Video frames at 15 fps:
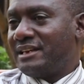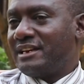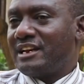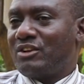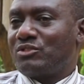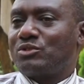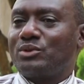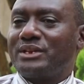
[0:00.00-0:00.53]

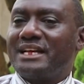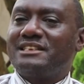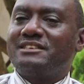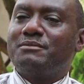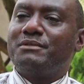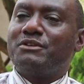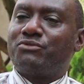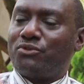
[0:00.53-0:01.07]
Now, so that is
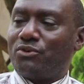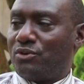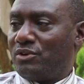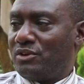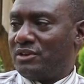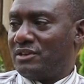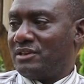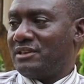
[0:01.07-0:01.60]
before.
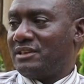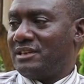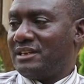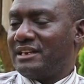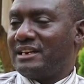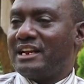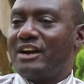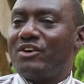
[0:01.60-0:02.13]

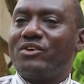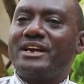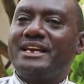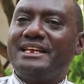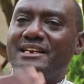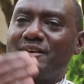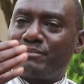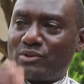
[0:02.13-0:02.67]
Now,
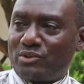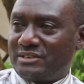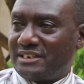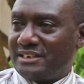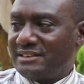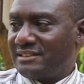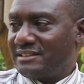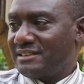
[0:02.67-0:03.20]
in the
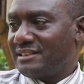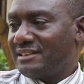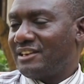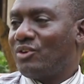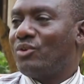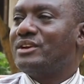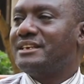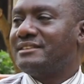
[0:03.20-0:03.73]
process,
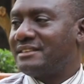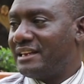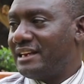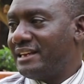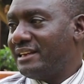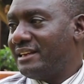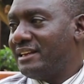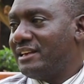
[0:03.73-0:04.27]

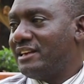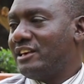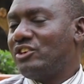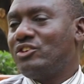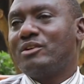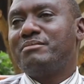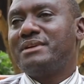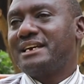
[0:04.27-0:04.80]
honestly,
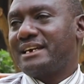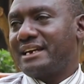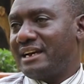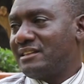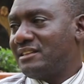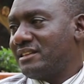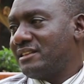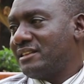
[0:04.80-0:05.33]
you are being
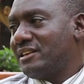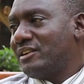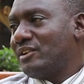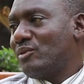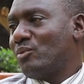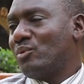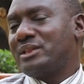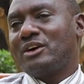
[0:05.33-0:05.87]
cut
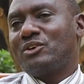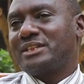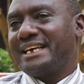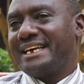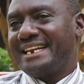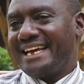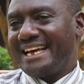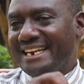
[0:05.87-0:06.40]
without
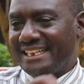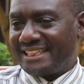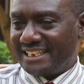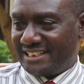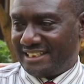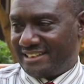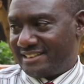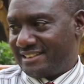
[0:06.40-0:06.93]
any
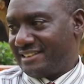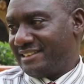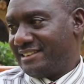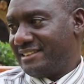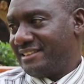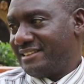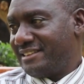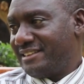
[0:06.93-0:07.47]
anesthetic.
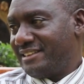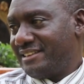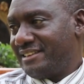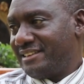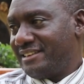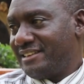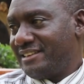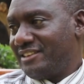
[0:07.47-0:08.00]

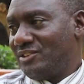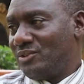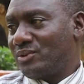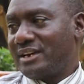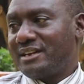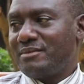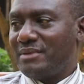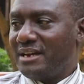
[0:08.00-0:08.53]
You
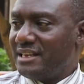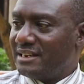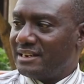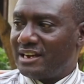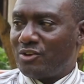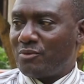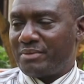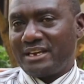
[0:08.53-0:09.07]
can imagine
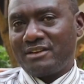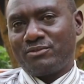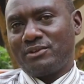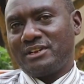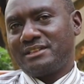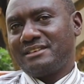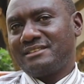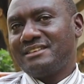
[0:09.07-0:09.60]
how painful
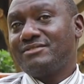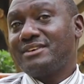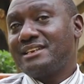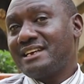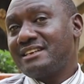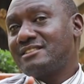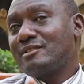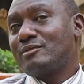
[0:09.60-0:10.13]
it is. Even
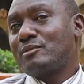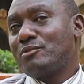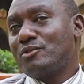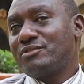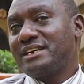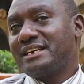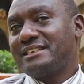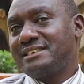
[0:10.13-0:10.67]
just
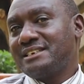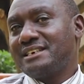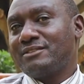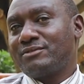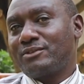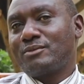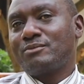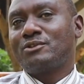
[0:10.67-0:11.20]
removing a jigger
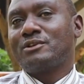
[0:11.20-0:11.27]
from